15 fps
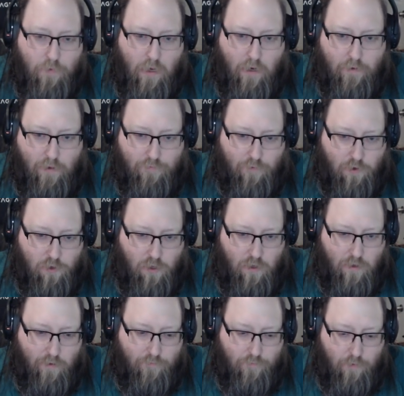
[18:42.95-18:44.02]
of the version
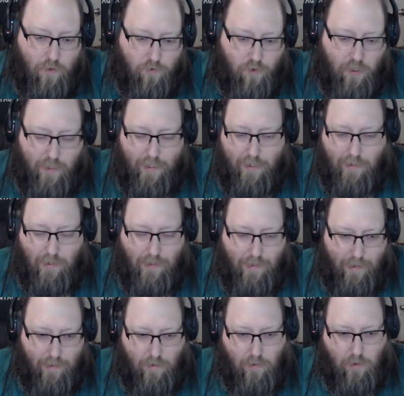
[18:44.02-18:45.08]
of Node.js
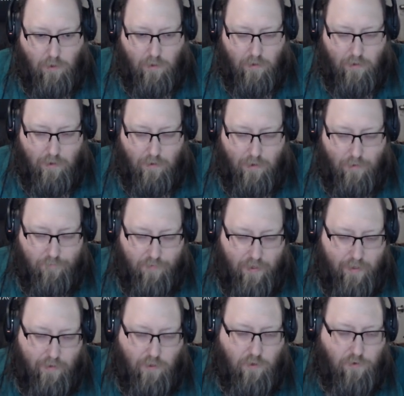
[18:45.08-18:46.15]
that MV
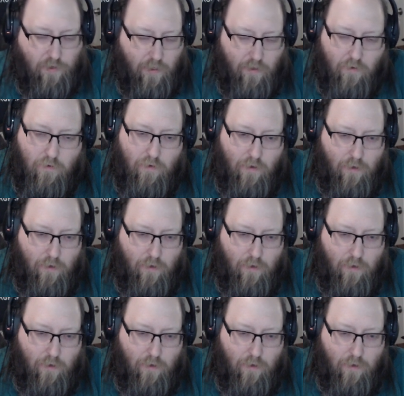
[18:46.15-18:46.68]
is using.